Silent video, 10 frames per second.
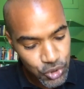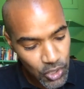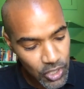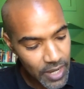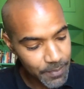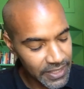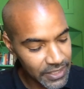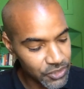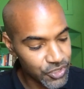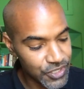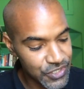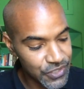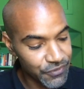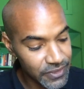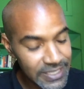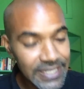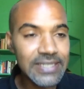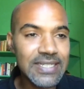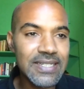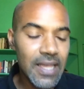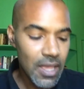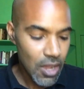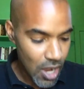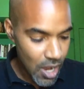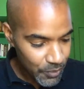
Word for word: to shore up the interests of elites